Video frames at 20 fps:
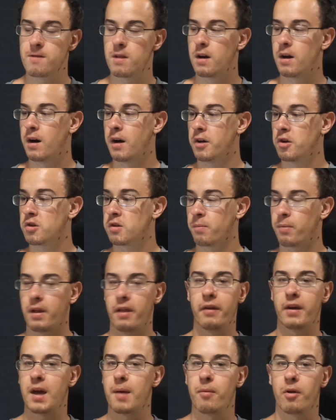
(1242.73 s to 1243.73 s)
Uh, I used to play
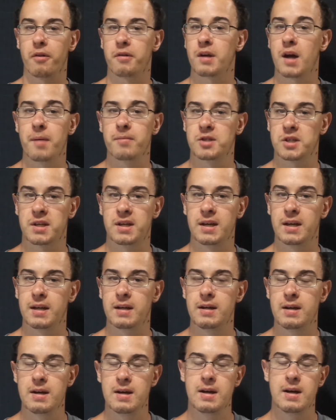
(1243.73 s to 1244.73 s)
that game all the time as a kid